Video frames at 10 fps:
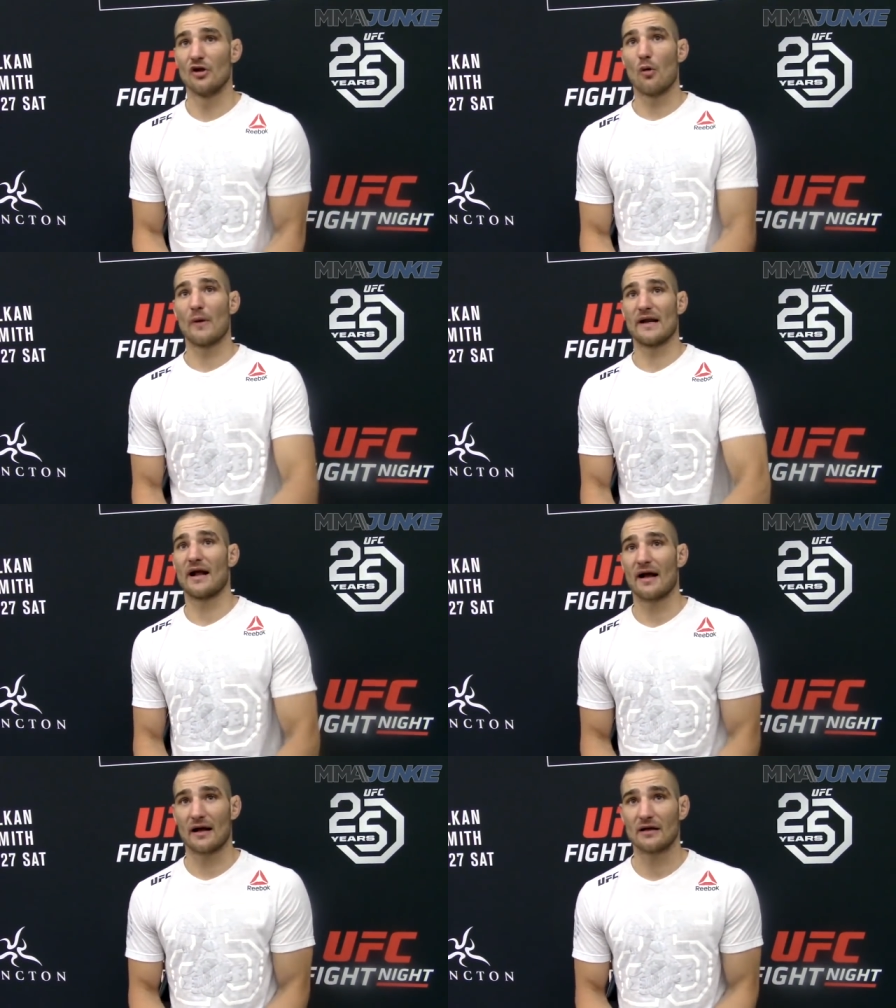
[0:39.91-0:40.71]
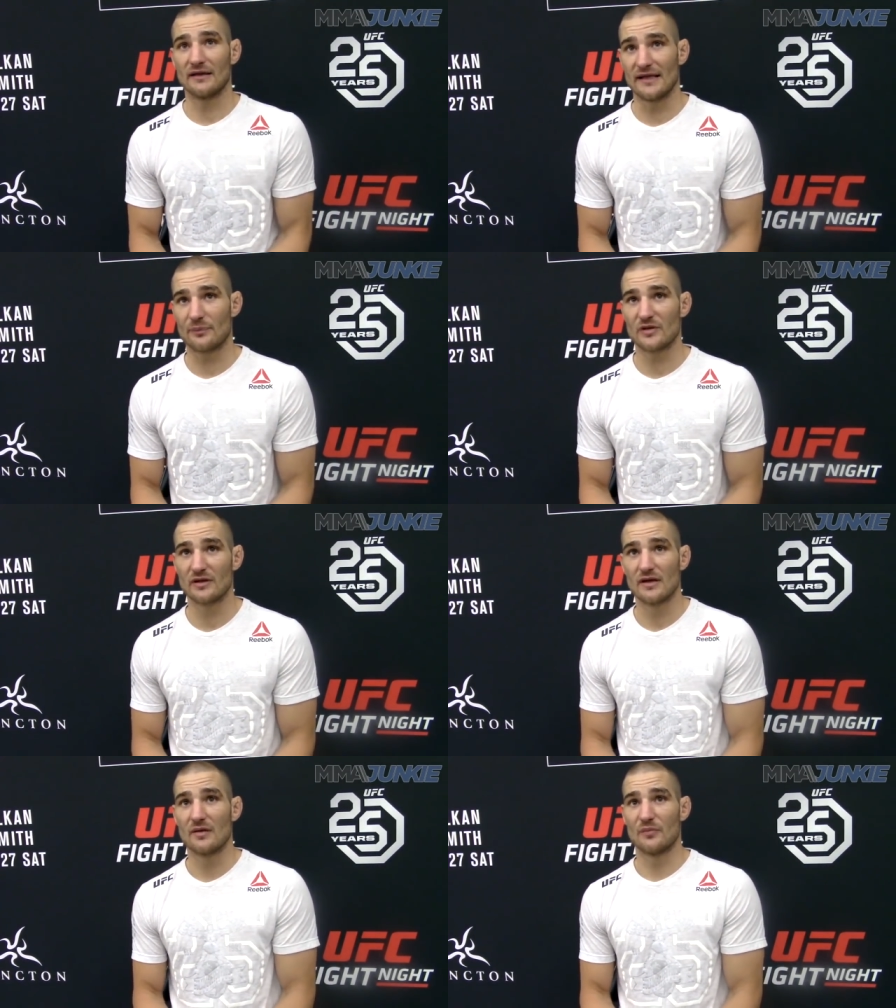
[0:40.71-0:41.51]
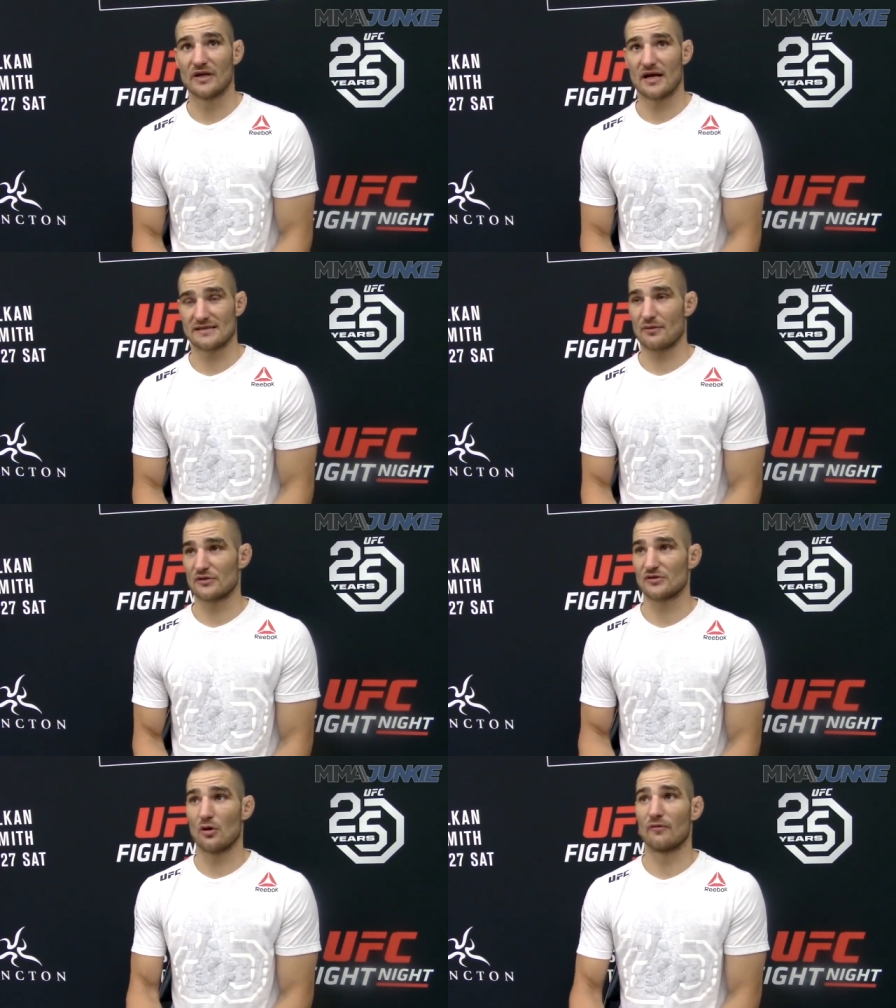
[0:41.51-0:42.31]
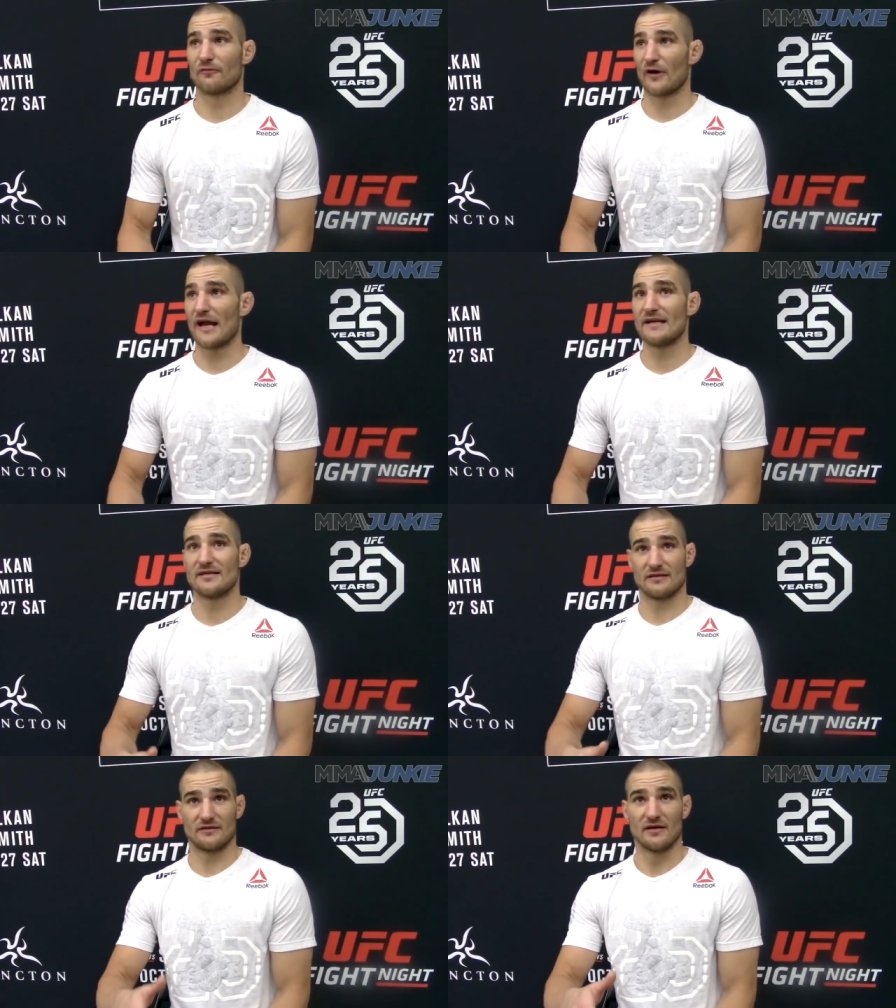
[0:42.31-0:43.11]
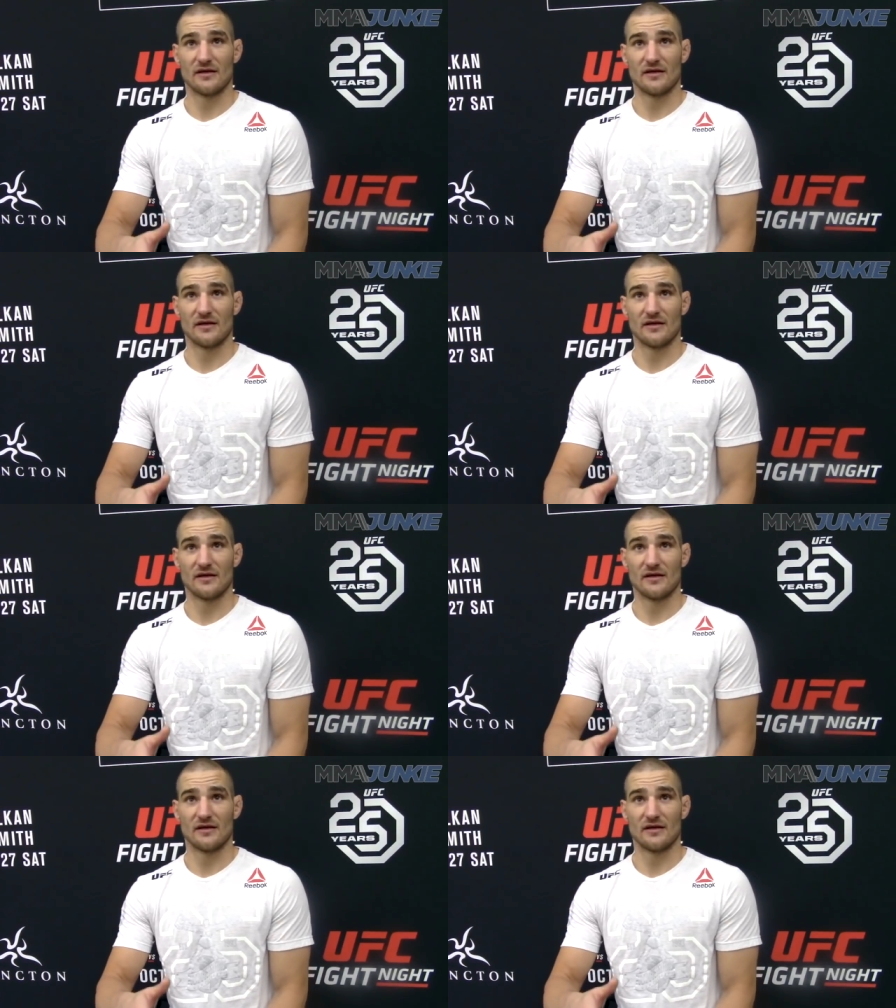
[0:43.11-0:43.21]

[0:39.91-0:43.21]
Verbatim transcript: knowing I got clipped because I was so afraid to